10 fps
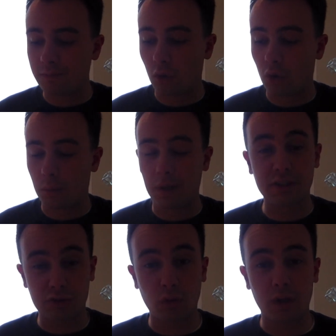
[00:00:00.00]
form, and
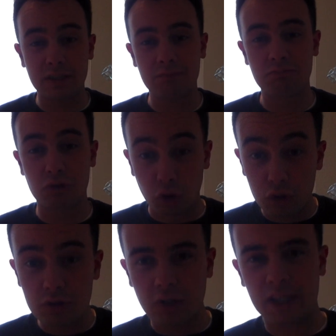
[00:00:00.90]
it's quite good.